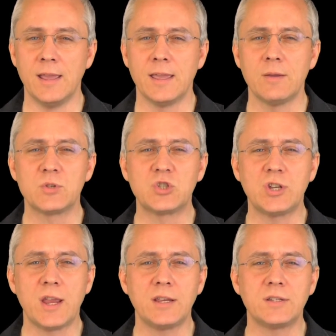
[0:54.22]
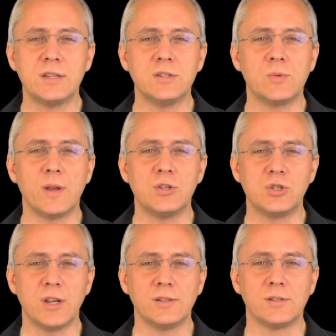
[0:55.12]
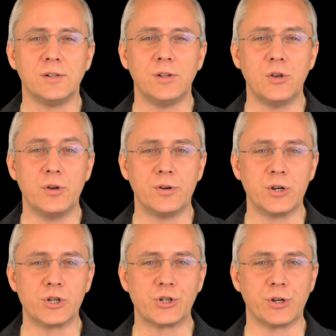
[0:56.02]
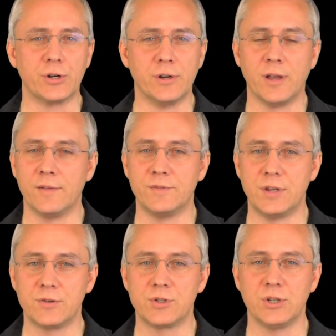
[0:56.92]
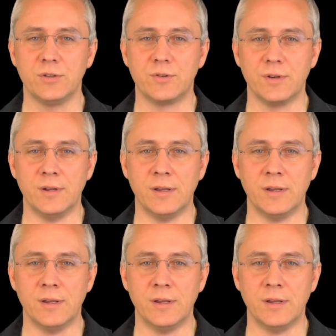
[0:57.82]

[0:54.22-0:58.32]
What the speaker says: he was changed into a gentle nourisher of dear children,